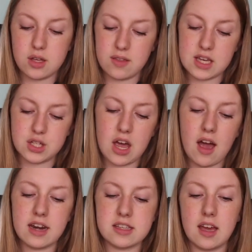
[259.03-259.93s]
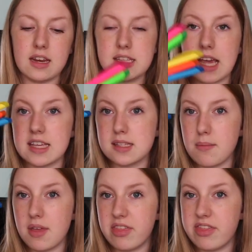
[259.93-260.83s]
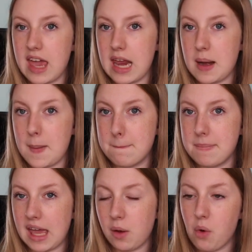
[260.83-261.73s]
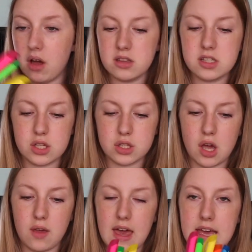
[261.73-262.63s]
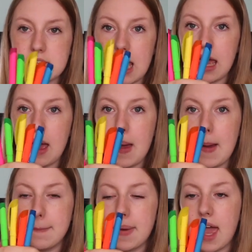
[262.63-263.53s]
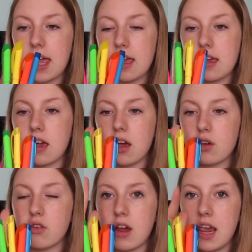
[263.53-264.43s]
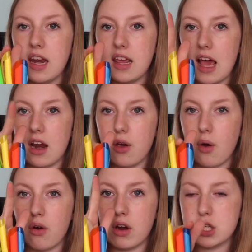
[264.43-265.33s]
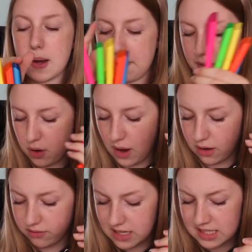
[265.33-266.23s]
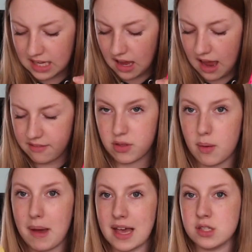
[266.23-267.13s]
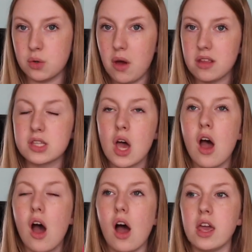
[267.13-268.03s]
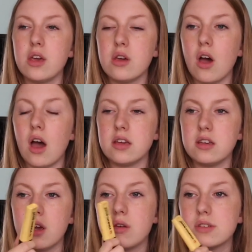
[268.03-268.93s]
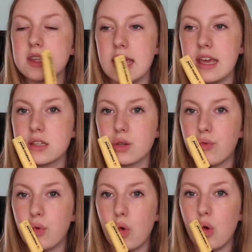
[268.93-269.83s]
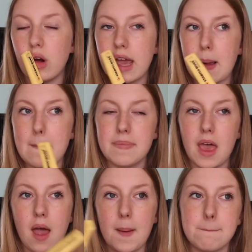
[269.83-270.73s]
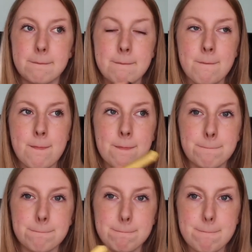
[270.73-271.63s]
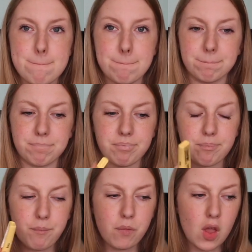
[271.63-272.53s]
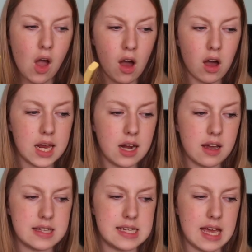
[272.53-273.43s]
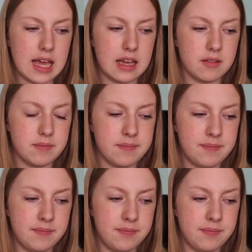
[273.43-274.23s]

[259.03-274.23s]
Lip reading: So this year I decided to get some thin Bic ones. So there's a pink, green, yellow, orange, and blue, and obviously I have the pastel ones. I use these for like highlighting.